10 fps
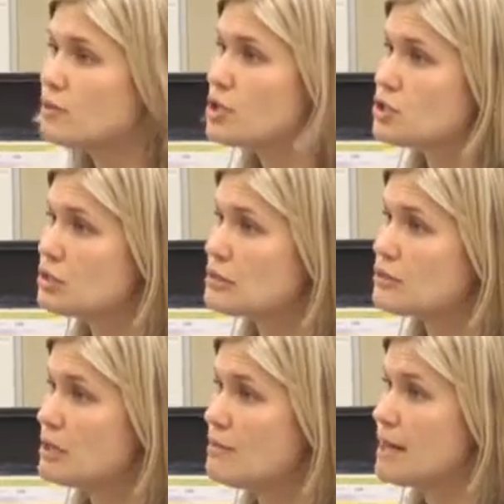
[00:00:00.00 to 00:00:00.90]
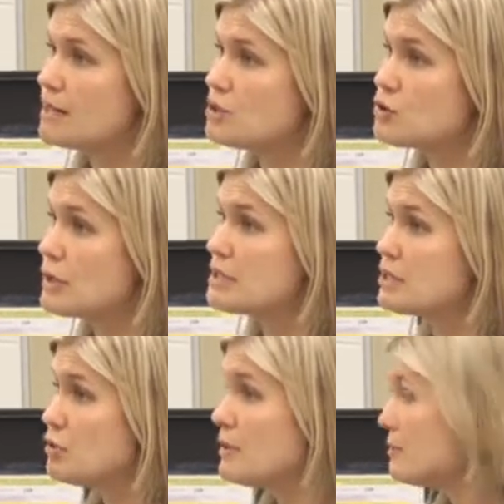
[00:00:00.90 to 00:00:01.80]
to watch your sodium and enjoy
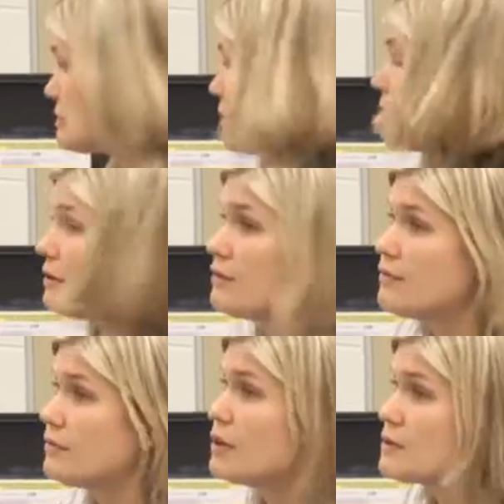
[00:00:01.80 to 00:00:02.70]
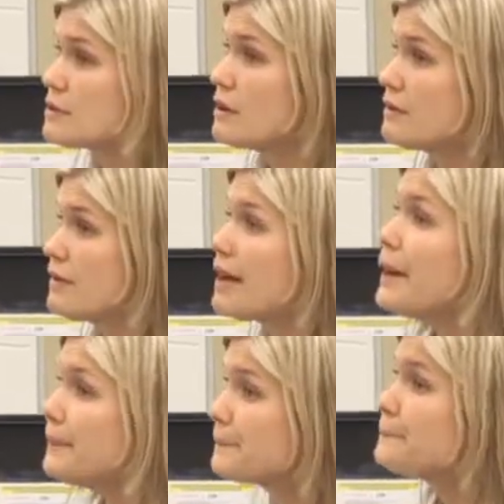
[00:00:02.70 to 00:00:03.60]
soup outside of that.